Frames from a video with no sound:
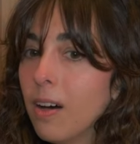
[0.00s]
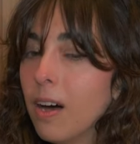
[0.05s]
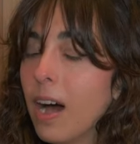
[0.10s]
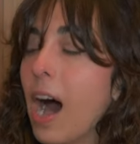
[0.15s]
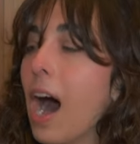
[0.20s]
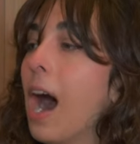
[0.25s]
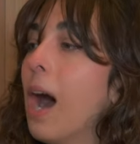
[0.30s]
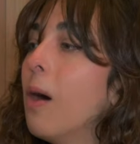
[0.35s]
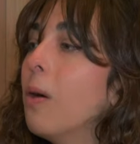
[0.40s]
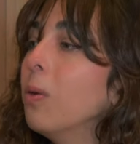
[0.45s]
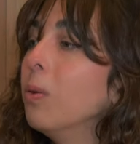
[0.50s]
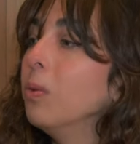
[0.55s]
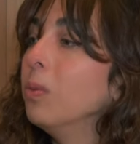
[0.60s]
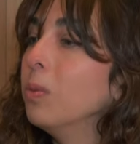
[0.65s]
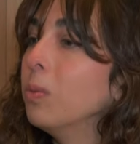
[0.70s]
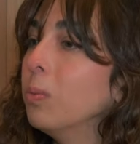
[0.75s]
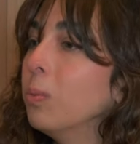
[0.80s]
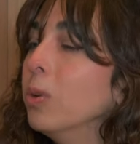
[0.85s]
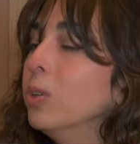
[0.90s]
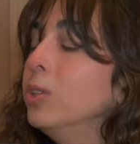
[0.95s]
how
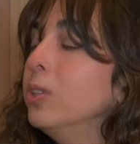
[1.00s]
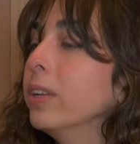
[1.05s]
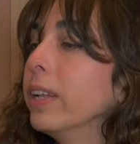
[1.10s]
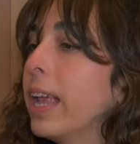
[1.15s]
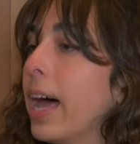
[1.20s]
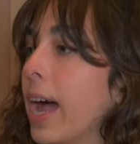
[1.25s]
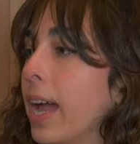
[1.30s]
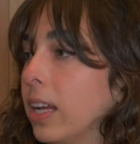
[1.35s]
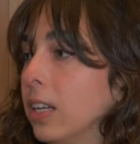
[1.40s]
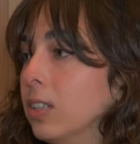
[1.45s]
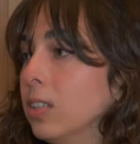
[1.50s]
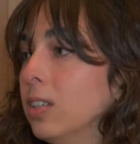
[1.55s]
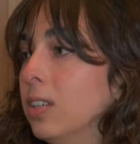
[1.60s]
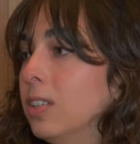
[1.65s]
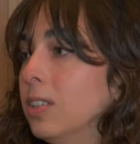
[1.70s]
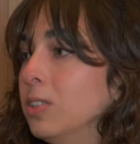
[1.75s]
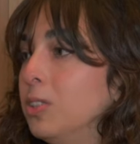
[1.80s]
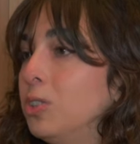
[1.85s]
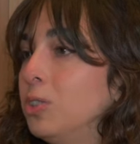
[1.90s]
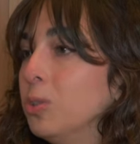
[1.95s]
would you like
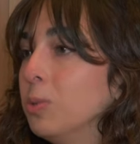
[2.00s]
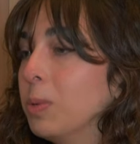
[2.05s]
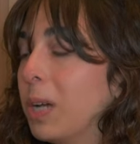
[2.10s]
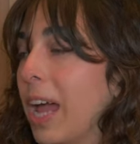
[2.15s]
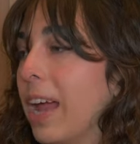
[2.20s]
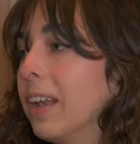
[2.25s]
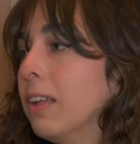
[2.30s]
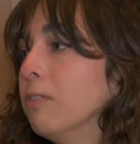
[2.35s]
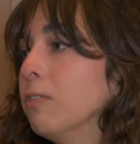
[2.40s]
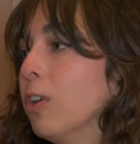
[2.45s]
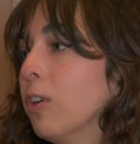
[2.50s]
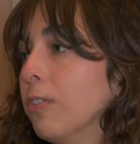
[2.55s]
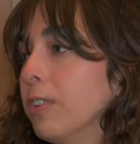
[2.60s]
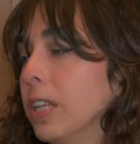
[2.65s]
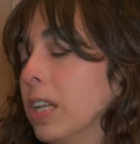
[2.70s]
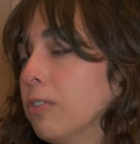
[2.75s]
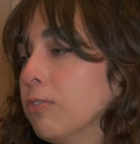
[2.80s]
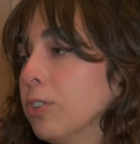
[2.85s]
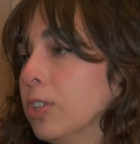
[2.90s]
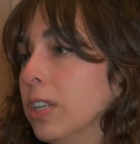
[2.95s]
to get involved in
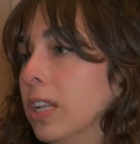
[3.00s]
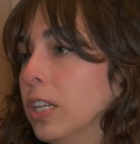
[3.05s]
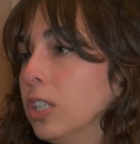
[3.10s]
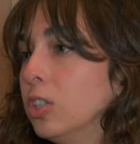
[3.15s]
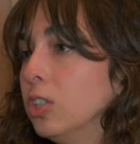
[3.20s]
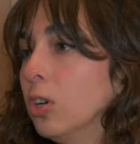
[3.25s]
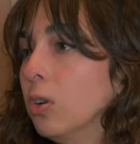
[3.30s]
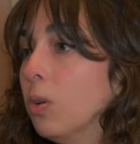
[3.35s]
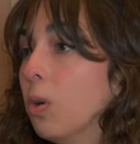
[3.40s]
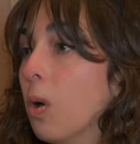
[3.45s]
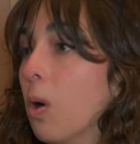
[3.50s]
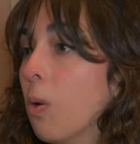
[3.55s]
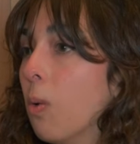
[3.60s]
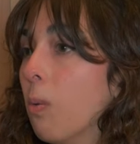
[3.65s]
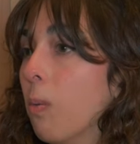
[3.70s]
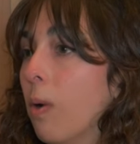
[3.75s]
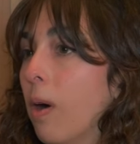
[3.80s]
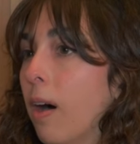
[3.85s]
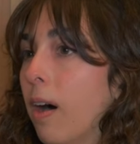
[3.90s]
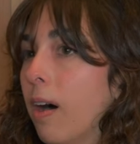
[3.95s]
the foundation
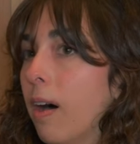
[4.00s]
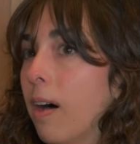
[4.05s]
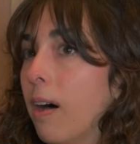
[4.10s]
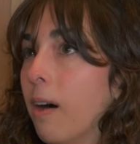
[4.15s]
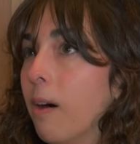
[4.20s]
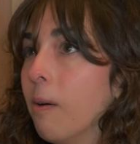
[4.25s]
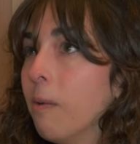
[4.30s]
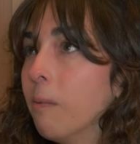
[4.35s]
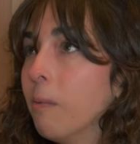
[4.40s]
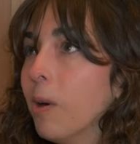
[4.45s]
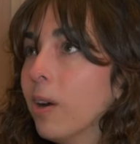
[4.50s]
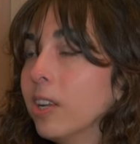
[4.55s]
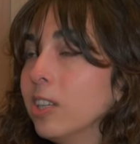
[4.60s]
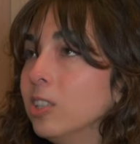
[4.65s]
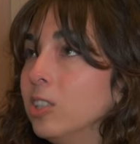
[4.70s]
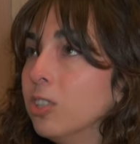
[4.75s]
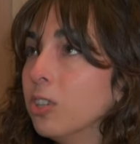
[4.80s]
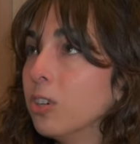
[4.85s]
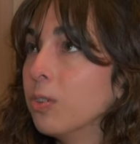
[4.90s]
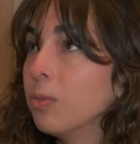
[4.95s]
uh, what
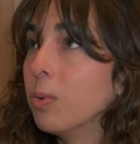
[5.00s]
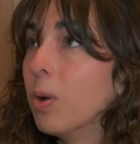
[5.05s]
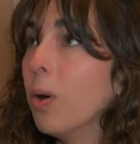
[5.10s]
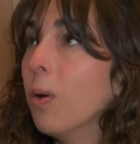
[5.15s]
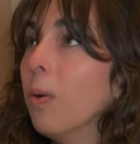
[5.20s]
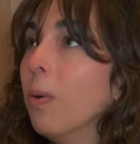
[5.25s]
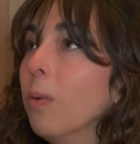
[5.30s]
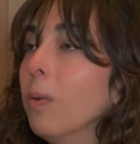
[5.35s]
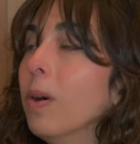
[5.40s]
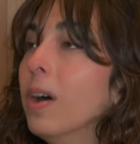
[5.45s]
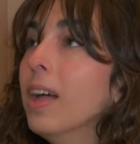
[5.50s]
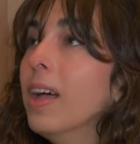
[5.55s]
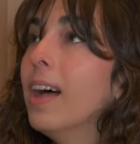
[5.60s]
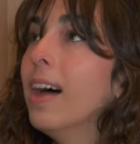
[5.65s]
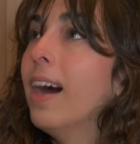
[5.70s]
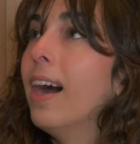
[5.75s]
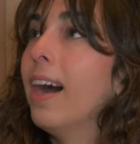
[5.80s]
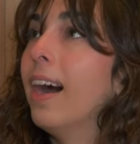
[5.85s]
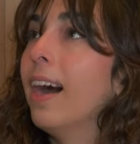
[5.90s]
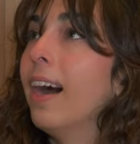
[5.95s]
is your role
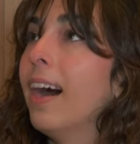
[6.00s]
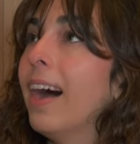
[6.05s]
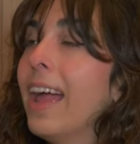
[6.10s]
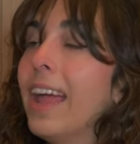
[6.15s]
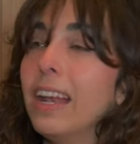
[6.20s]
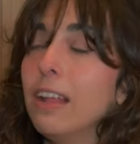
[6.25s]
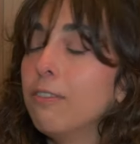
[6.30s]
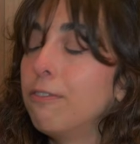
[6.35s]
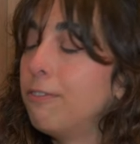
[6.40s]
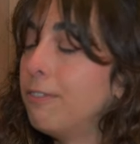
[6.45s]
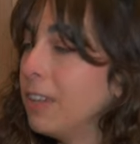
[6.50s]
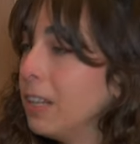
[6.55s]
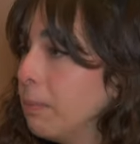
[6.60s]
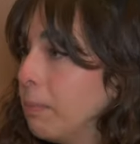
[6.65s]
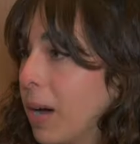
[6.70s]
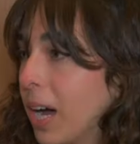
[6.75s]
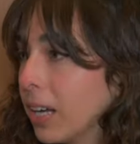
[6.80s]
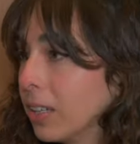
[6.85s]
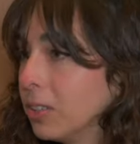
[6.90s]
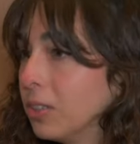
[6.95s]
uh, any
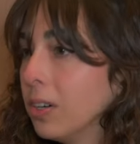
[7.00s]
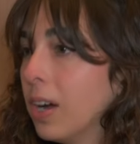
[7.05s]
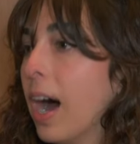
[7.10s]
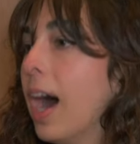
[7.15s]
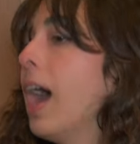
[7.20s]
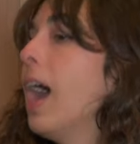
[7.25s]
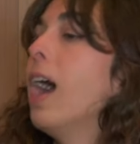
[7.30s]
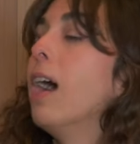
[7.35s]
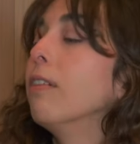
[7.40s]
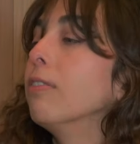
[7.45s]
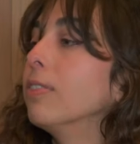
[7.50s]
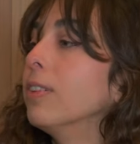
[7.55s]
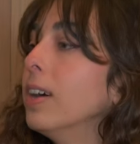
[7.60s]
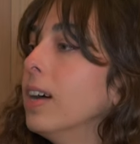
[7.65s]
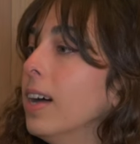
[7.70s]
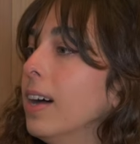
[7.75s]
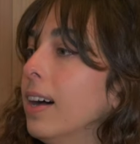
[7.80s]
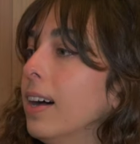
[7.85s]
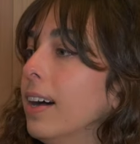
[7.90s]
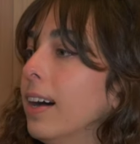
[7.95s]
feedback you have
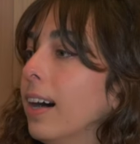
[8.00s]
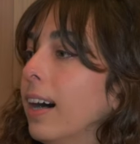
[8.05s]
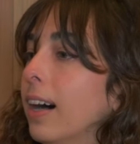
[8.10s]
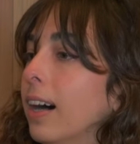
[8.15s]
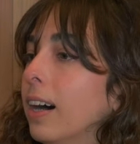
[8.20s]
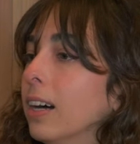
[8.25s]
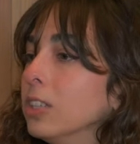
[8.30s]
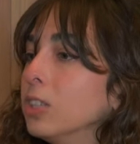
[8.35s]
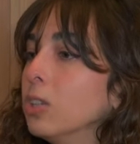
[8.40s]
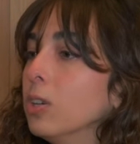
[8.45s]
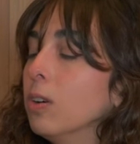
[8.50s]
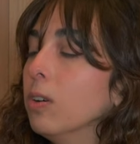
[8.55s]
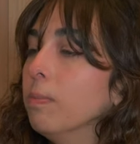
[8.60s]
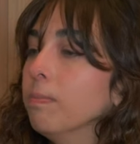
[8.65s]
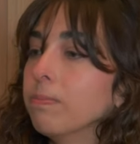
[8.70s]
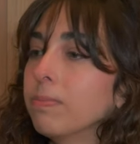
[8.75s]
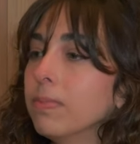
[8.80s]
uh, so